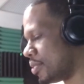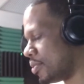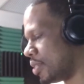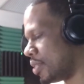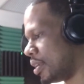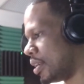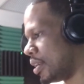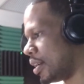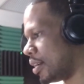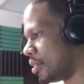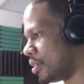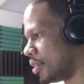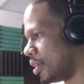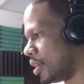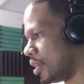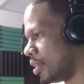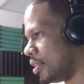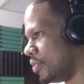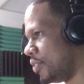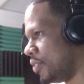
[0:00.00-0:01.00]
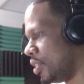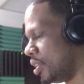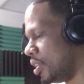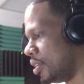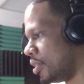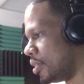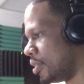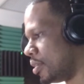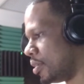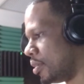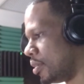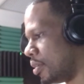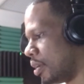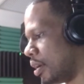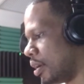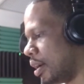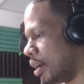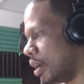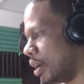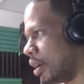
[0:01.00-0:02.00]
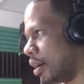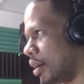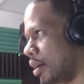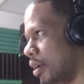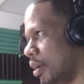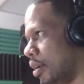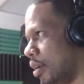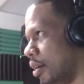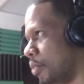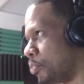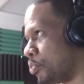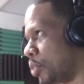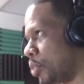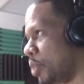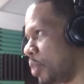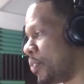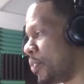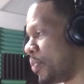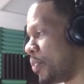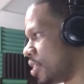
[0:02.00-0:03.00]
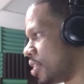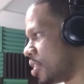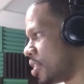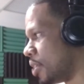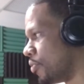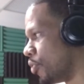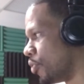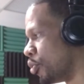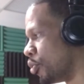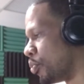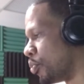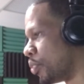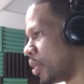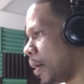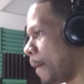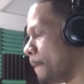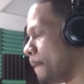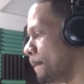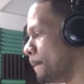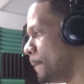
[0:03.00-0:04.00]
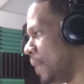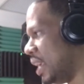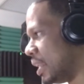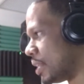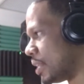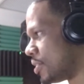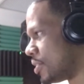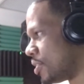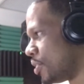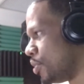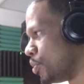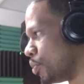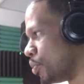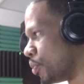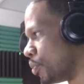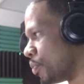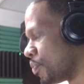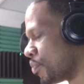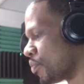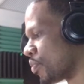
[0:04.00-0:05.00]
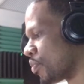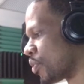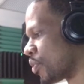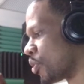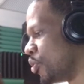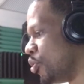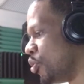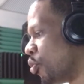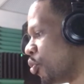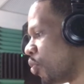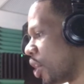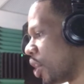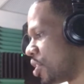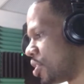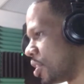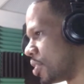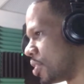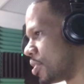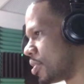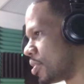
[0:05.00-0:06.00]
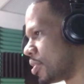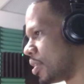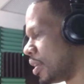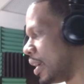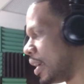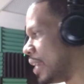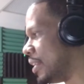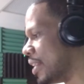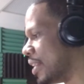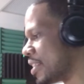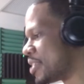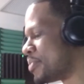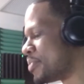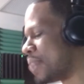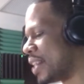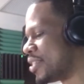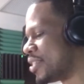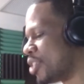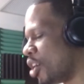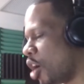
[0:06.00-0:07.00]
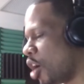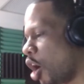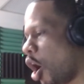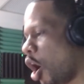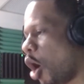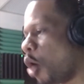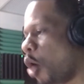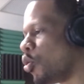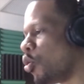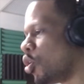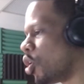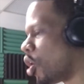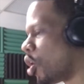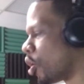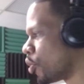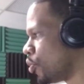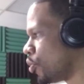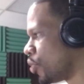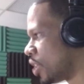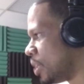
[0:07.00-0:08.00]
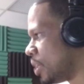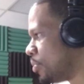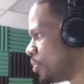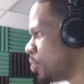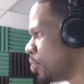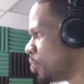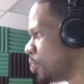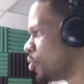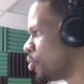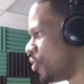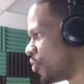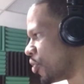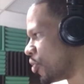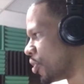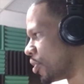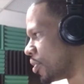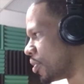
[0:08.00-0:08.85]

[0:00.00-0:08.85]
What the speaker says: on a DVD and a prepackaged envelope. Mail it to you. You watch it. It doesn't matter how long you keep the movie for.